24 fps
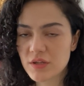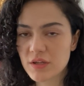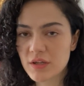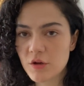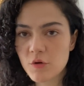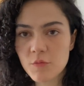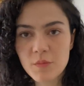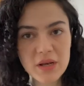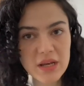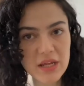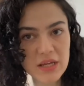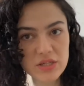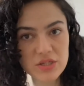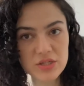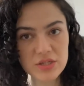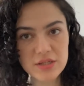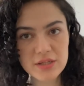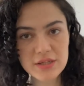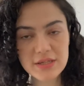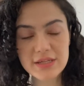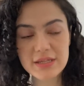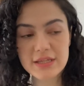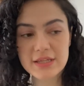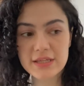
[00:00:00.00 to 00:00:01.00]

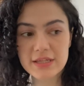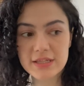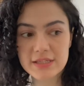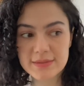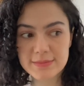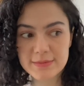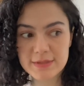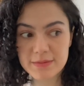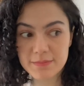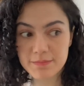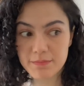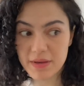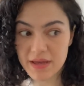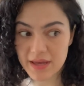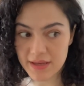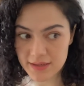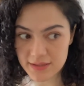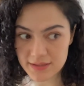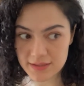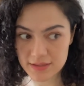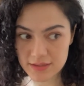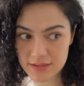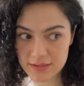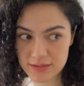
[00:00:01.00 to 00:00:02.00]
accommodation is the
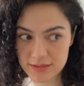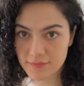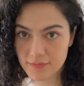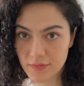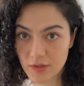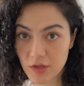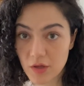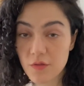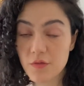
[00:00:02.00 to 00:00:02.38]
best,